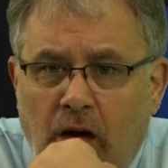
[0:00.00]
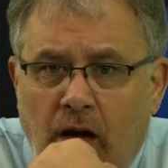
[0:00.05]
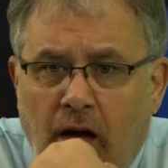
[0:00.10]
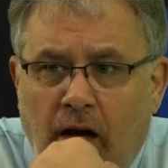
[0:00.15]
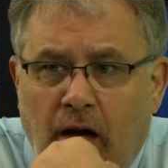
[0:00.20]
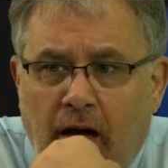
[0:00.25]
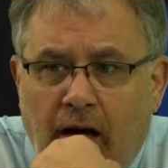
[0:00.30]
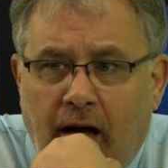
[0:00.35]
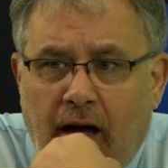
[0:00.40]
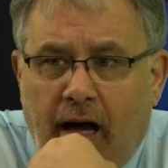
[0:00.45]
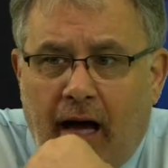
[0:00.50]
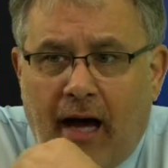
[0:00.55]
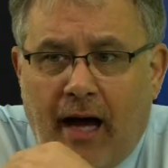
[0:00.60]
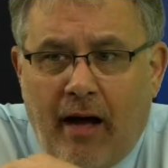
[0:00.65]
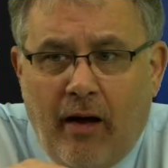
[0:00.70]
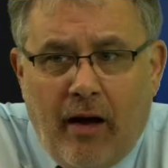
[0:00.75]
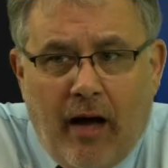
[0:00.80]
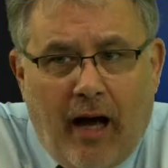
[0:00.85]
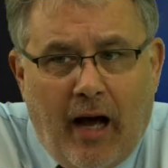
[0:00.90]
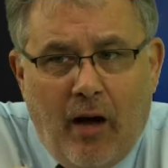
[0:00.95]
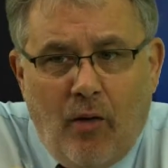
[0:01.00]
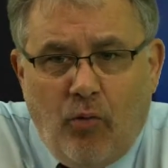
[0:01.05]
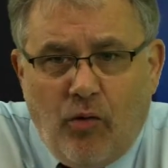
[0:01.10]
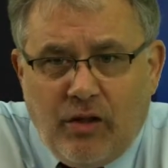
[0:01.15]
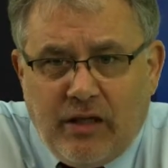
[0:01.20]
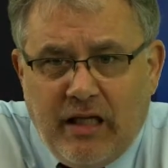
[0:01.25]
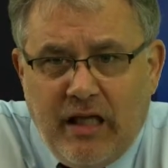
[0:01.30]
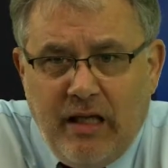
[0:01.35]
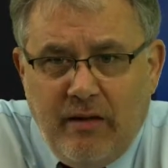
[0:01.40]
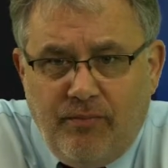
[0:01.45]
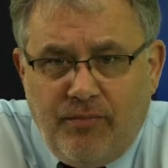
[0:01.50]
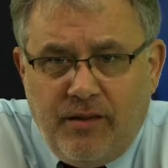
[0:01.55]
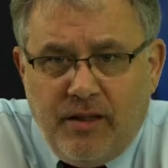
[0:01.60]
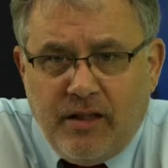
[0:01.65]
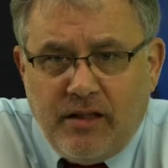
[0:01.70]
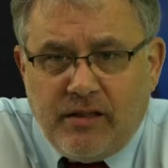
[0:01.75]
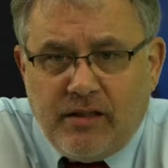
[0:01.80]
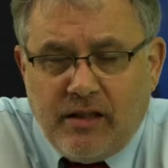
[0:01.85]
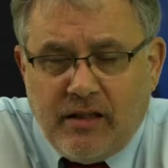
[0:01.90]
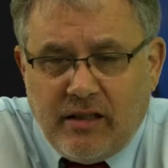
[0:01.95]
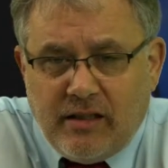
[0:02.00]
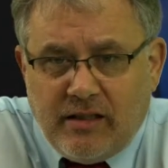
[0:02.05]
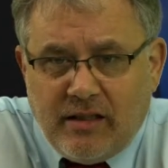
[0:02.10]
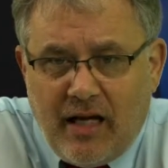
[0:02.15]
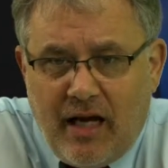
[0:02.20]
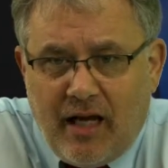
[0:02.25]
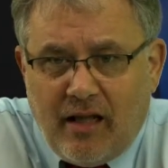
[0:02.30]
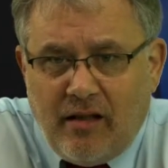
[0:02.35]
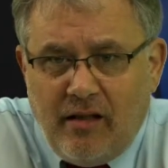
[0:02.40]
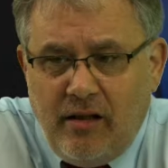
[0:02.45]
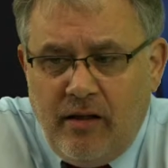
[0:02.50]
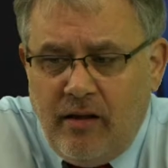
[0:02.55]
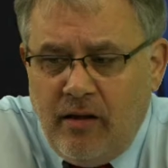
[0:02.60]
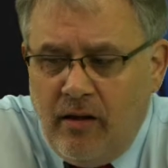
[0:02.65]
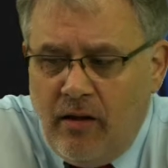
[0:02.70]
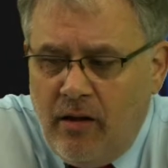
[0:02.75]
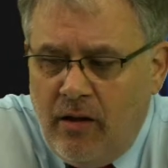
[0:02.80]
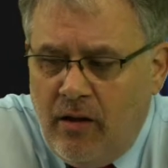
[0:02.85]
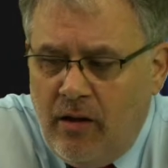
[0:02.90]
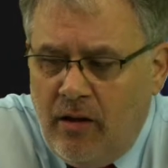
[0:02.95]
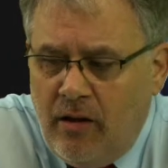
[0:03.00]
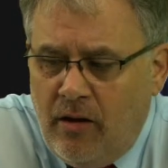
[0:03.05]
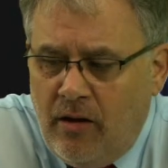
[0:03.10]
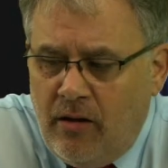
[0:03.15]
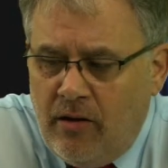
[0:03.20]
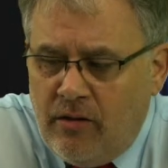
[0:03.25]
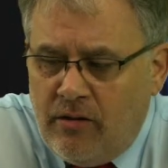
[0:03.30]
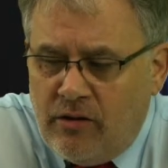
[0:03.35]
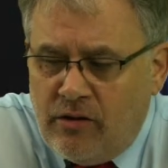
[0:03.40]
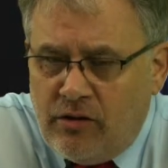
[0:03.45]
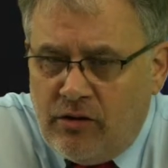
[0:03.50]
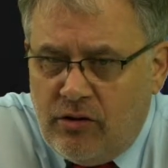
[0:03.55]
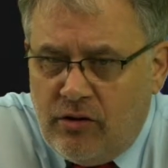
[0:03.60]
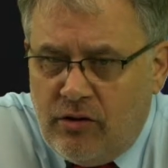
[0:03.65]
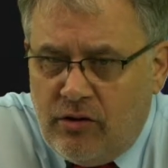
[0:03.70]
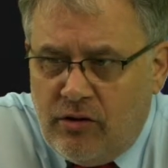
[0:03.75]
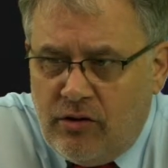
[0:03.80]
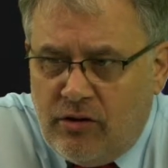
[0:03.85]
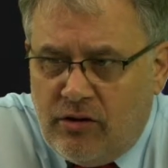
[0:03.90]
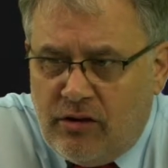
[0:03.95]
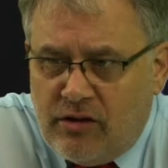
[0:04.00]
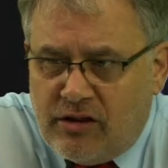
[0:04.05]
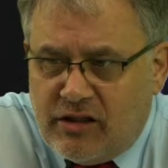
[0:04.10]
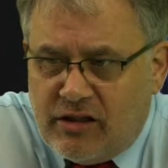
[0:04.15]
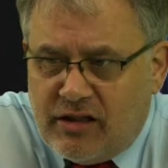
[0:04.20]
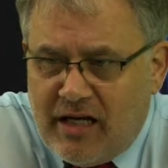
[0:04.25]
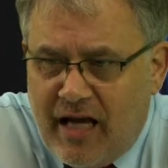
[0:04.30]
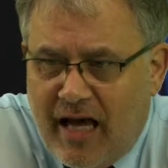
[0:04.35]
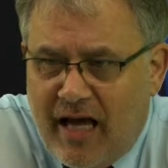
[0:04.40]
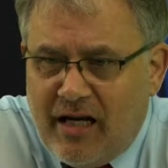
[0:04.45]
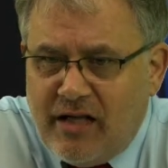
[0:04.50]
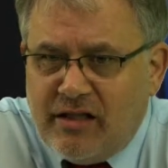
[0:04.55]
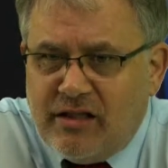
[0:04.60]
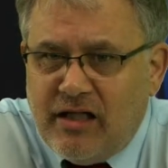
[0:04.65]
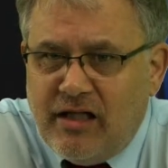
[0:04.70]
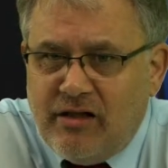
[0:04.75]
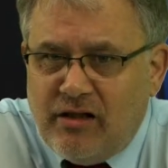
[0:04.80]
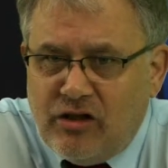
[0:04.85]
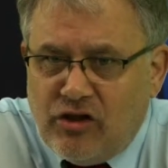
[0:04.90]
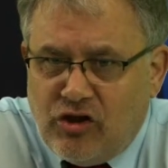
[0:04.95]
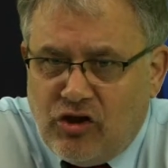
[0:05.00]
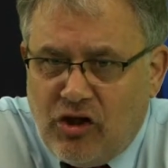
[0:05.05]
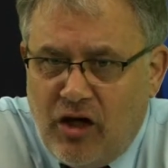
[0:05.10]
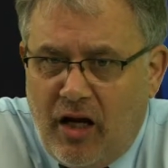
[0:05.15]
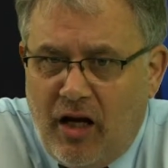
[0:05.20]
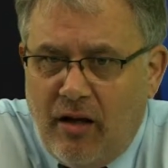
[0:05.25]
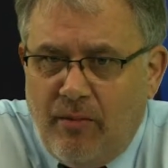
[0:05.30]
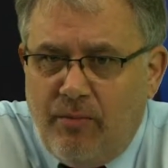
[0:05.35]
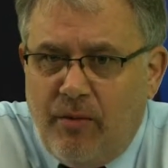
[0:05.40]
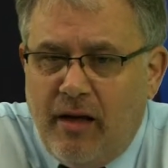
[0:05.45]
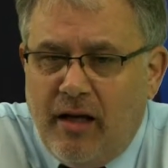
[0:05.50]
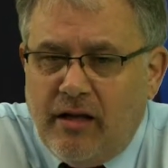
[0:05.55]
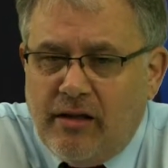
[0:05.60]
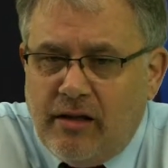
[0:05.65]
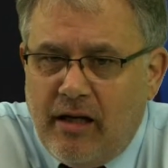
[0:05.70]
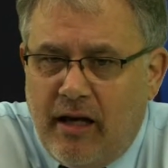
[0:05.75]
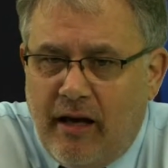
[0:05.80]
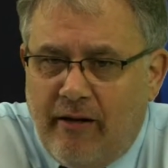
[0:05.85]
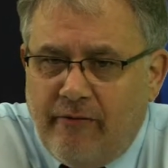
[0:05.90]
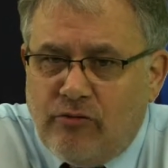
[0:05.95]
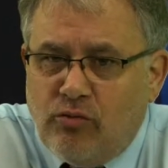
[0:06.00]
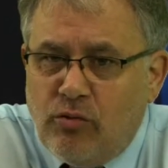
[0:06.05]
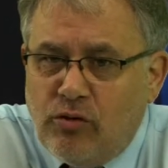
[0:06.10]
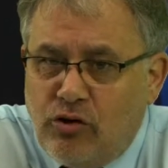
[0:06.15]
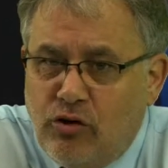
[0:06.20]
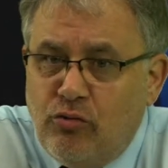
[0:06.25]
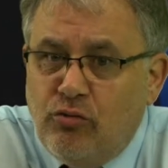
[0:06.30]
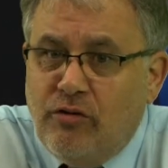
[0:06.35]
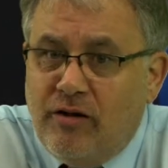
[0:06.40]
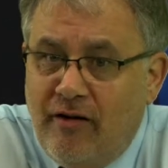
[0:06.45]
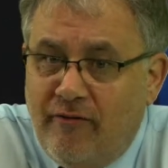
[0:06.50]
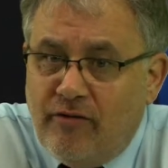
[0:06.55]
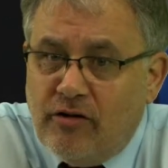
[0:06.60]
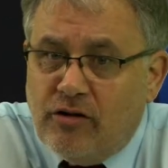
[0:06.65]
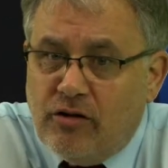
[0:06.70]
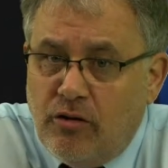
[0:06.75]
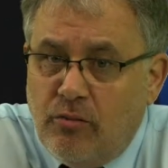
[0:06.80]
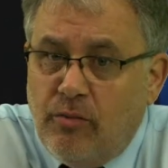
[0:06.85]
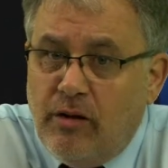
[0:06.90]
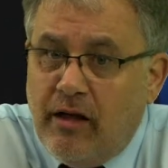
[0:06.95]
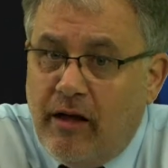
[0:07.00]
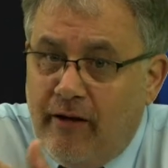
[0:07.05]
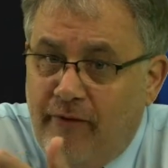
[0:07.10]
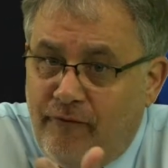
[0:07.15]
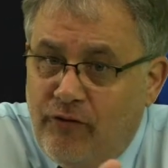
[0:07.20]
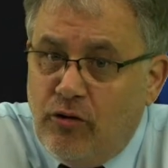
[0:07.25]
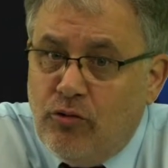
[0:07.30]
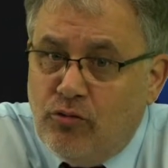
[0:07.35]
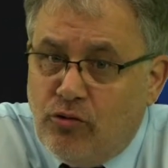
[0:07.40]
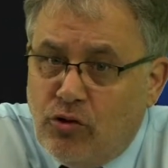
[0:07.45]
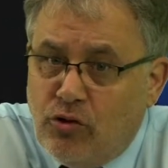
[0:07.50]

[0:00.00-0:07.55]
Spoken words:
I will keep this in exactly the status and the shape as which you give it to me if you